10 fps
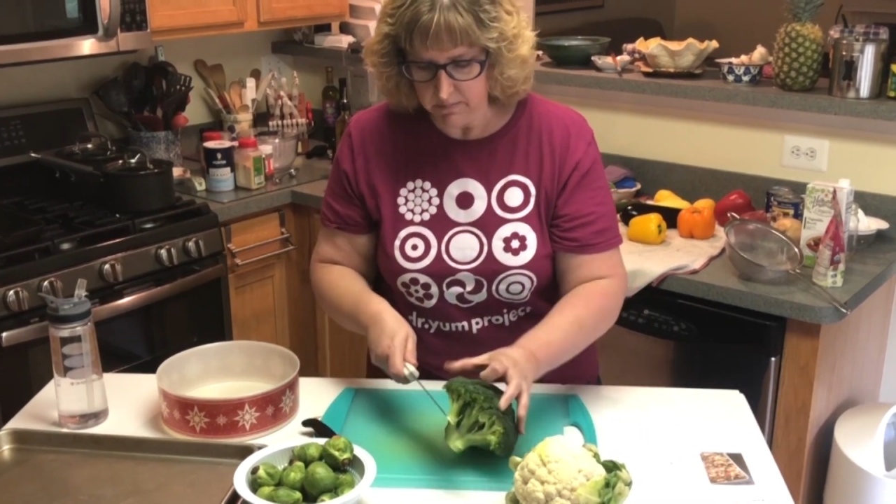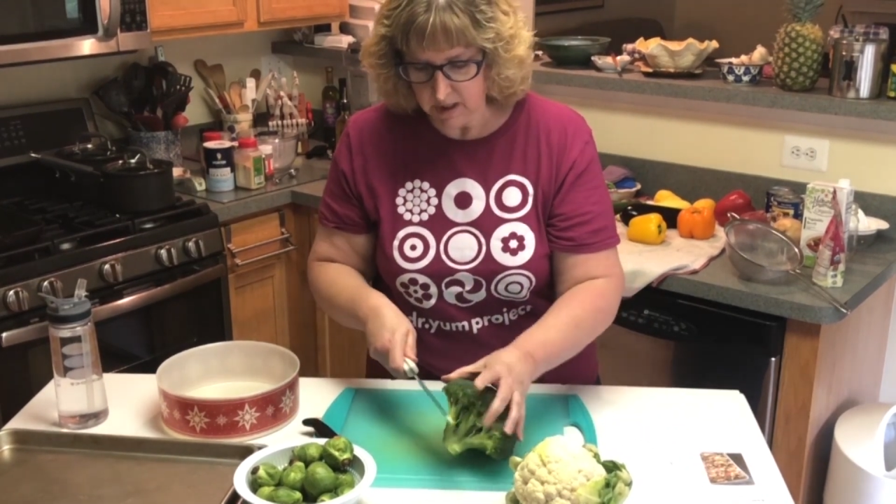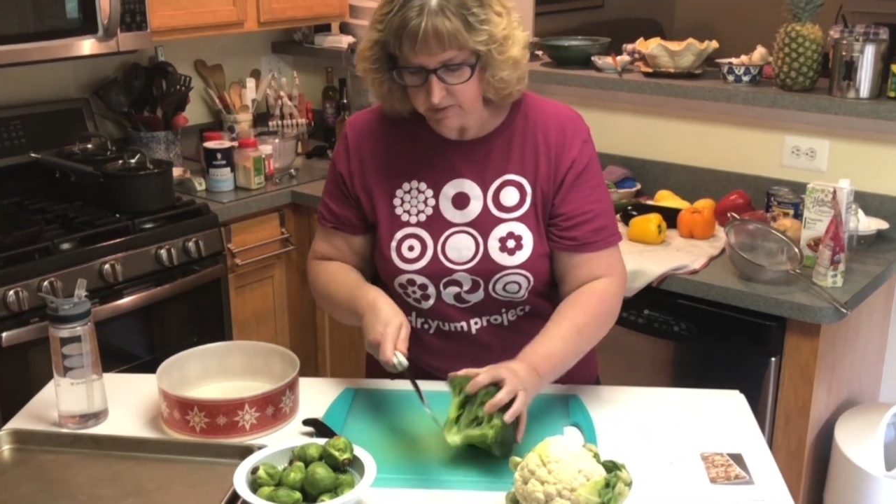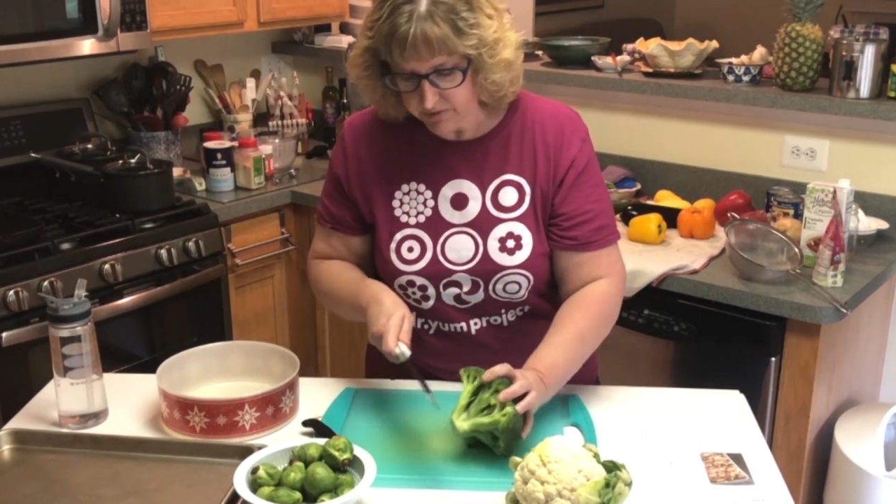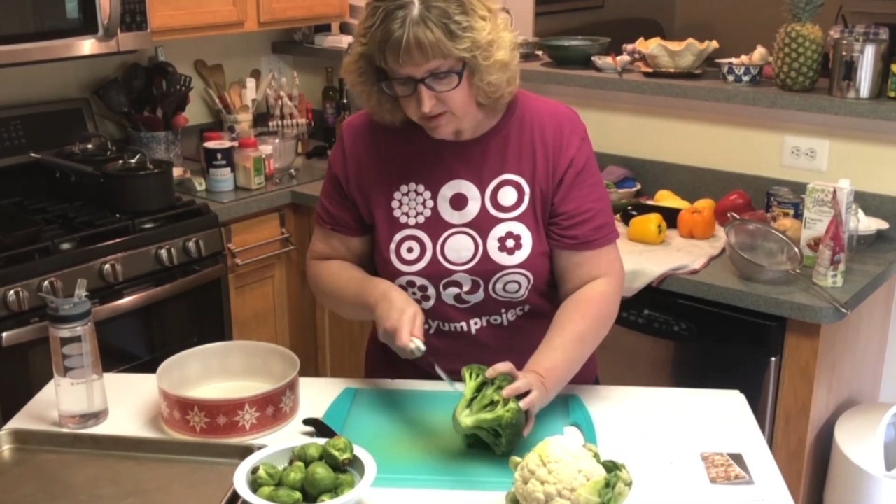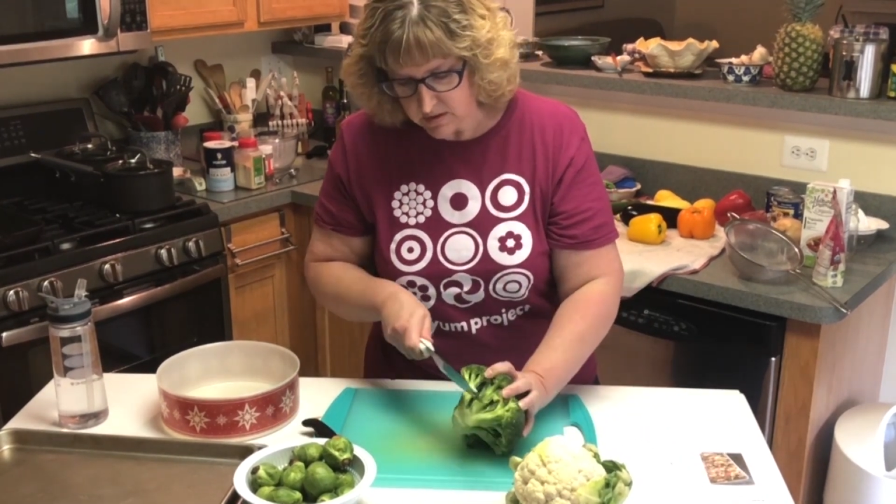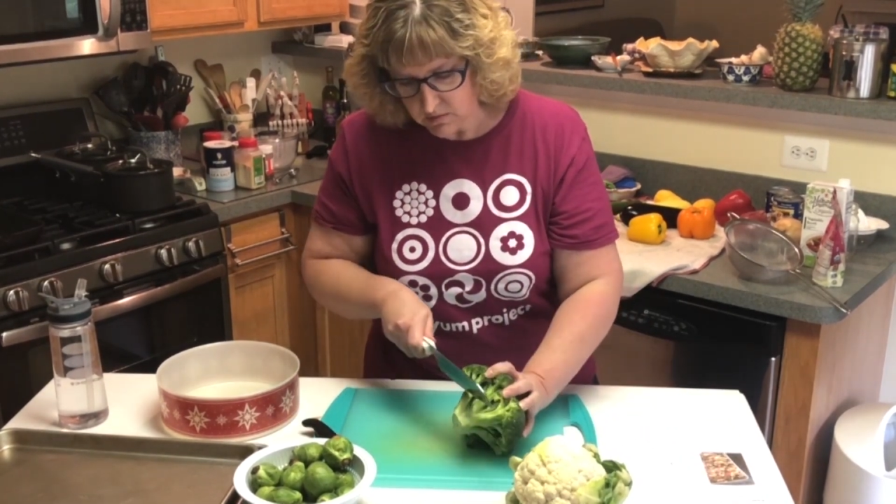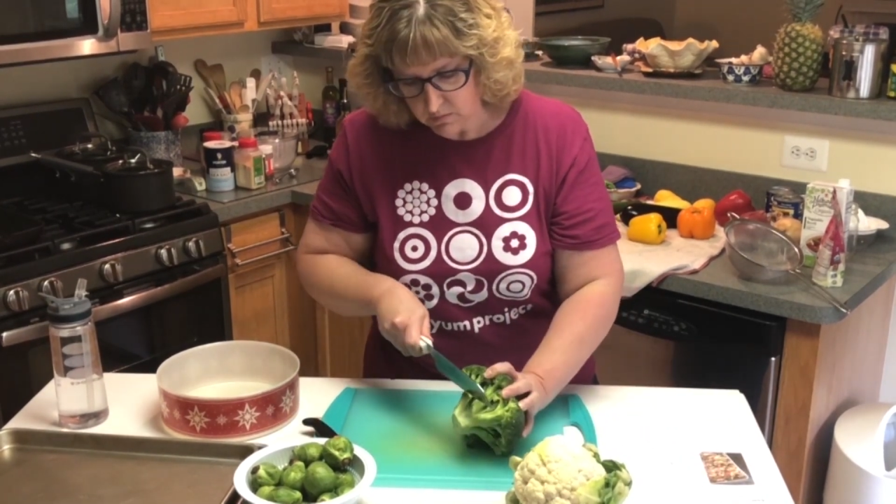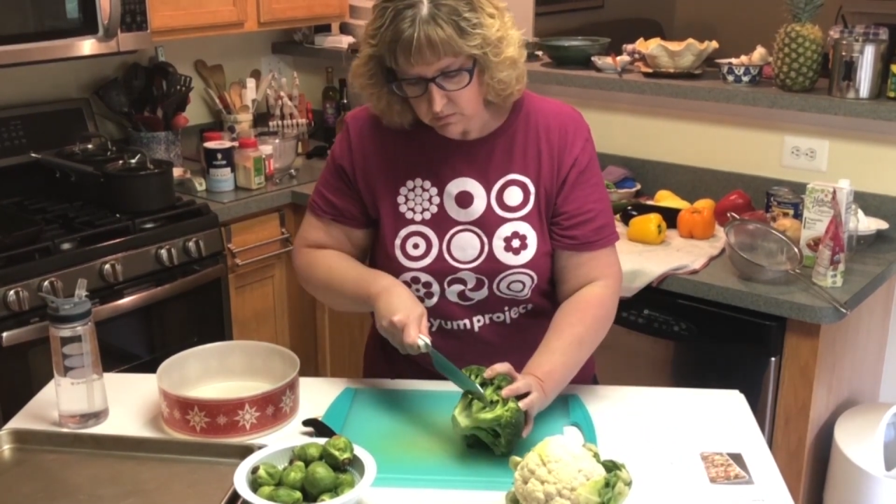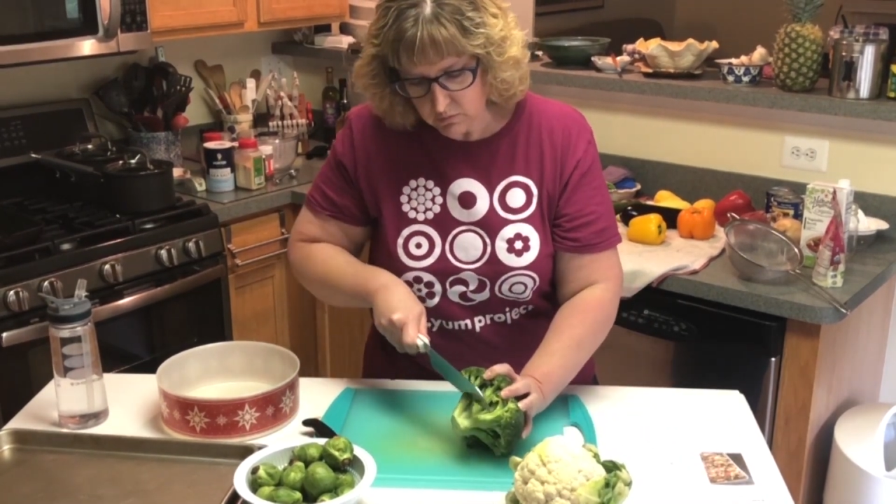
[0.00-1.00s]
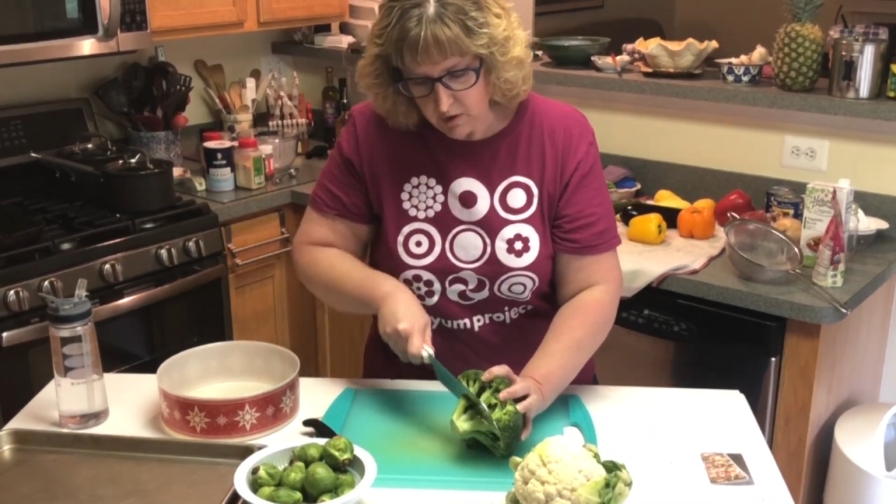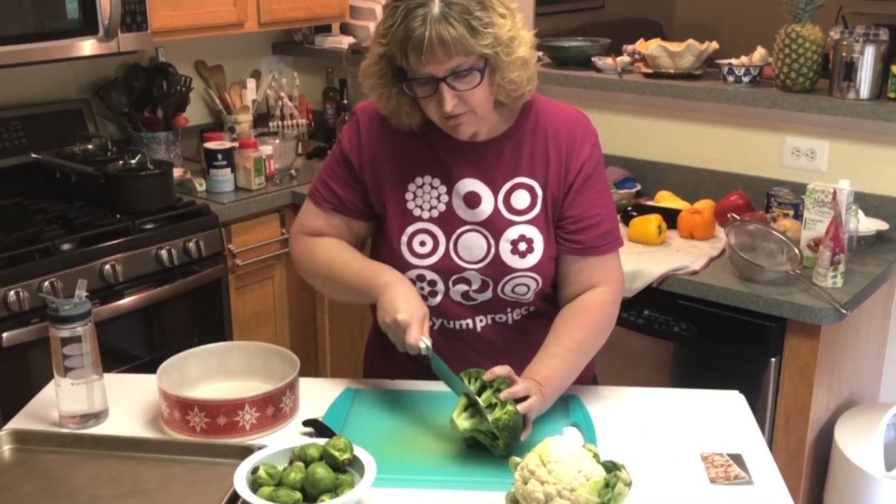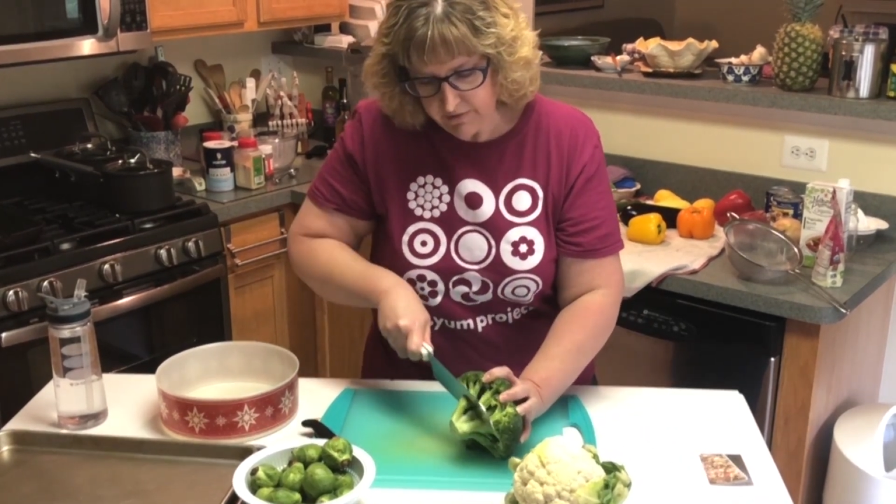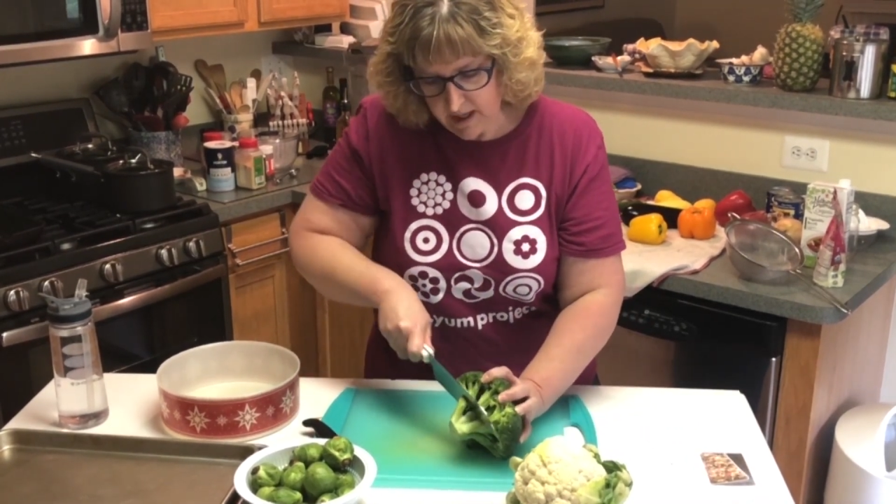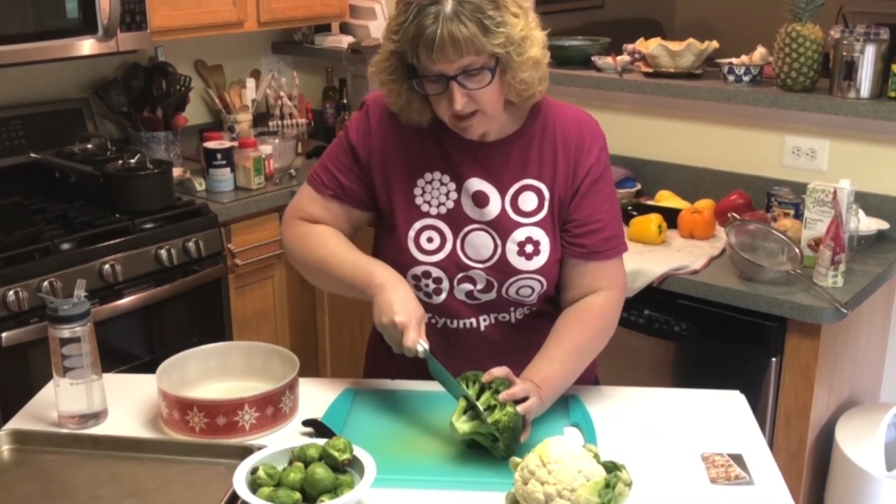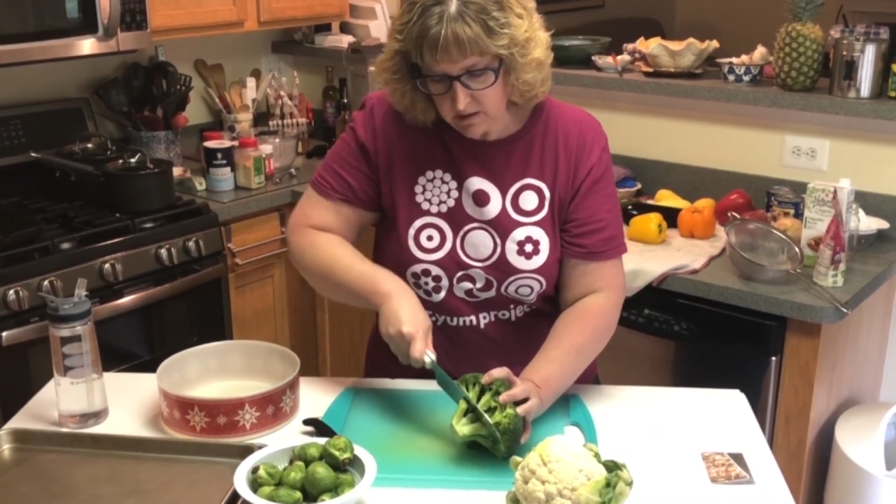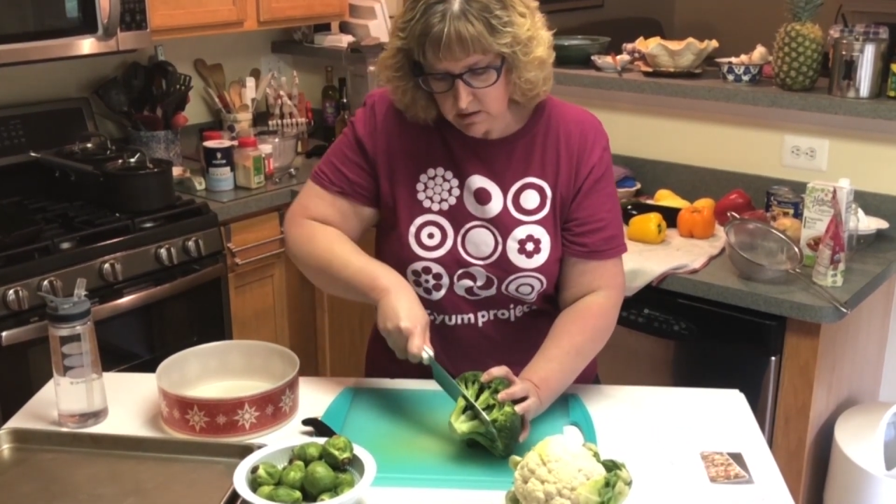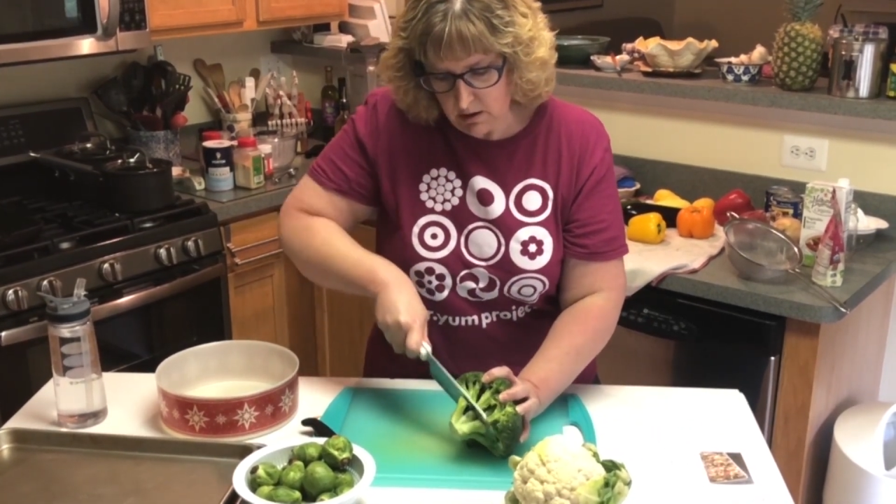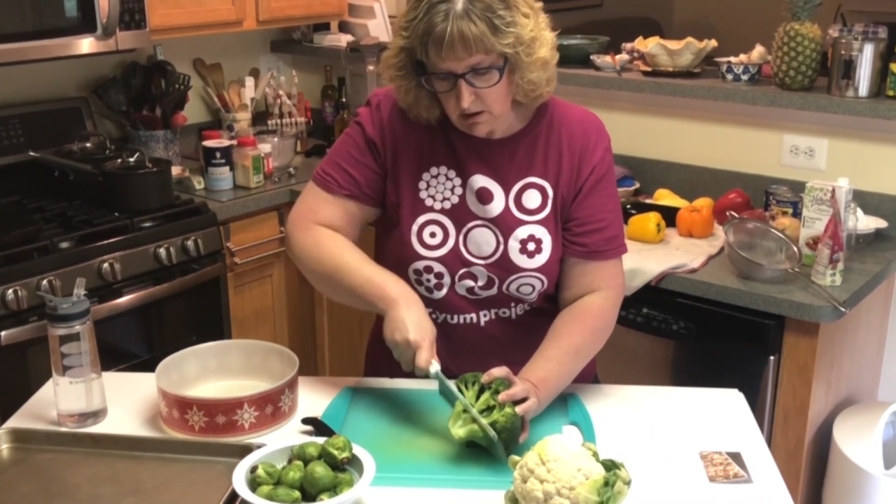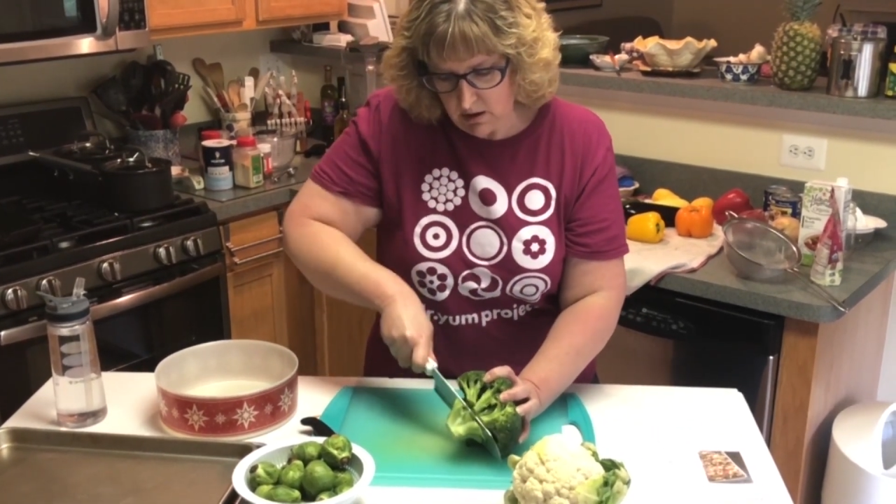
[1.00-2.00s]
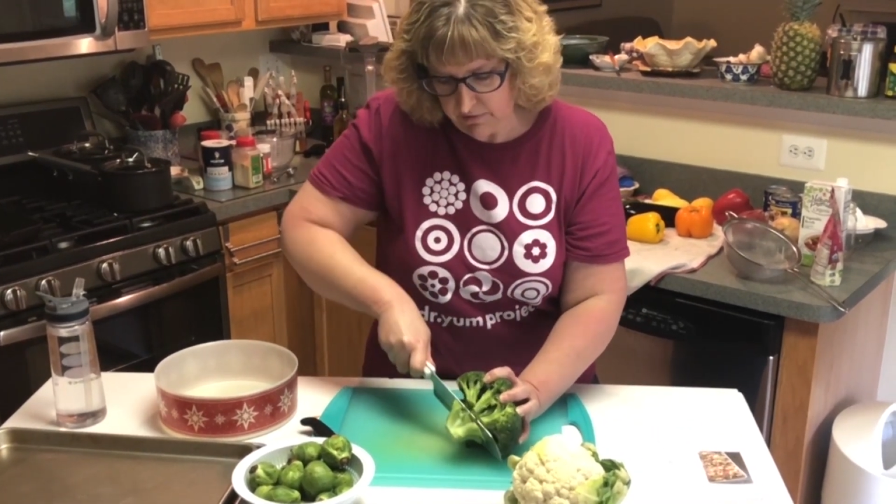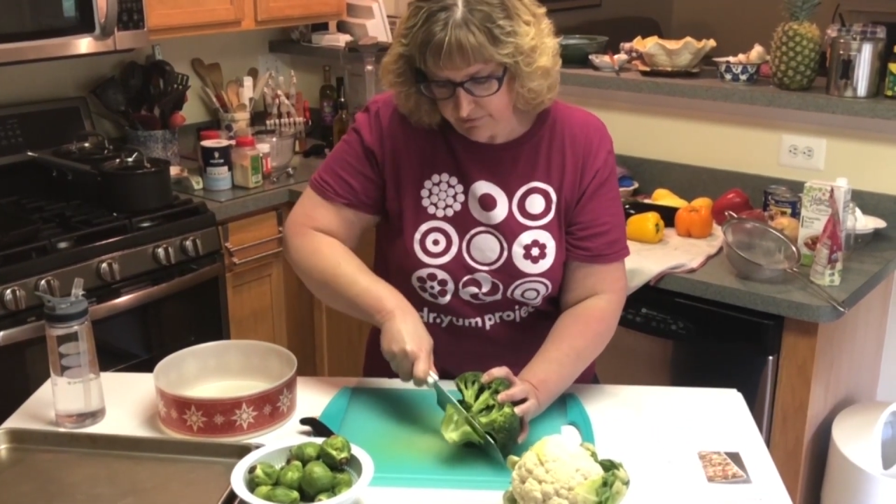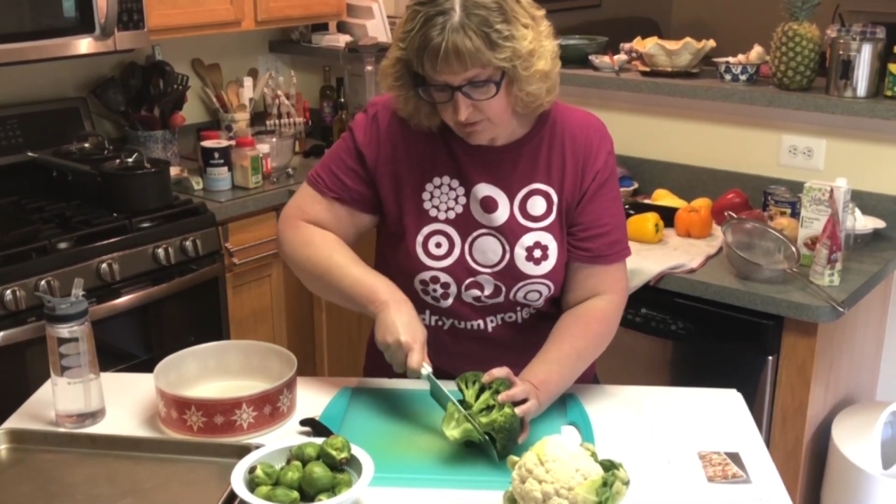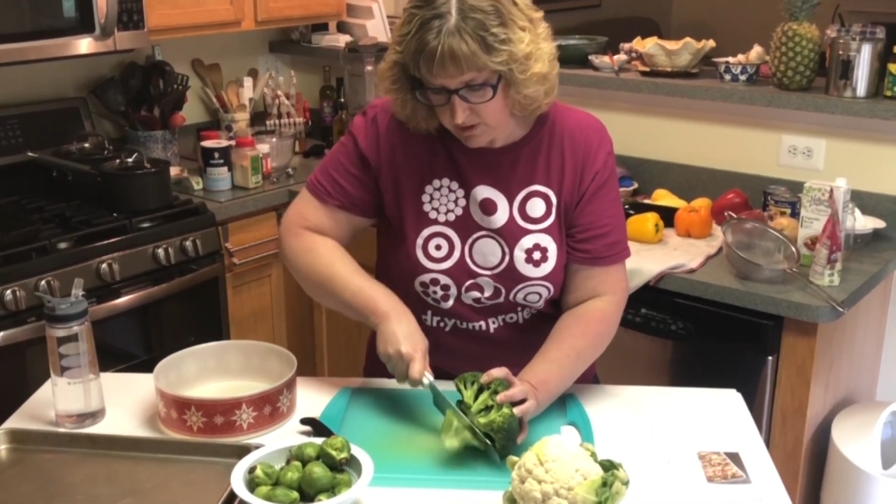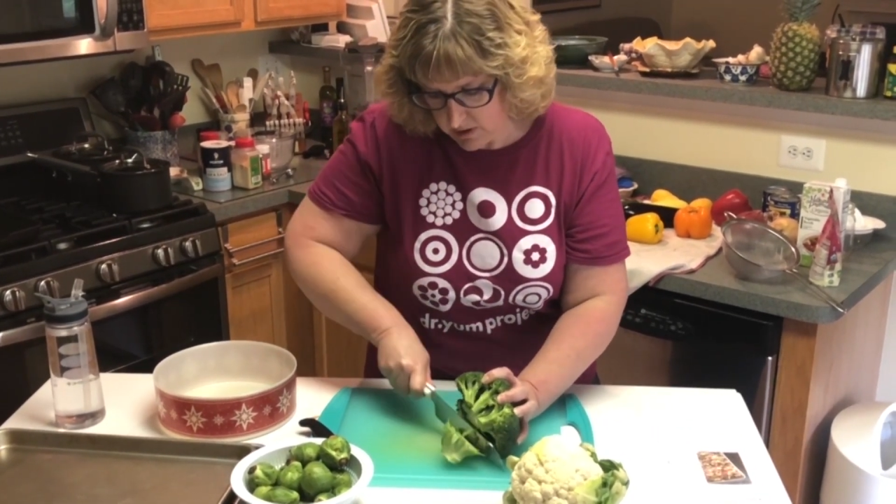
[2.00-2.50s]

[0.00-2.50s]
cut this rough end off.